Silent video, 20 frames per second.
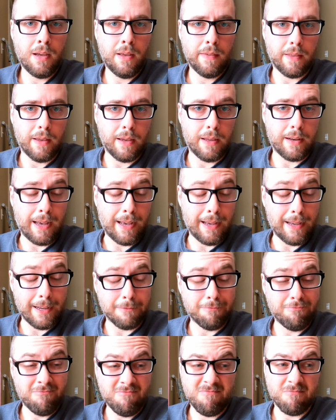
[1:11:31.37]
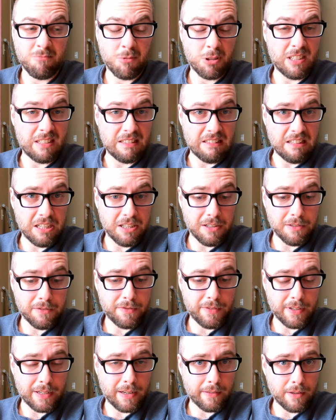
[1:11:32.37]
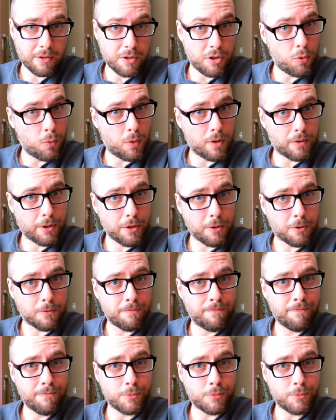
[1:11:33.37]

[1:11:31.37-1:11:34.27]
that I really love, and I think you will too.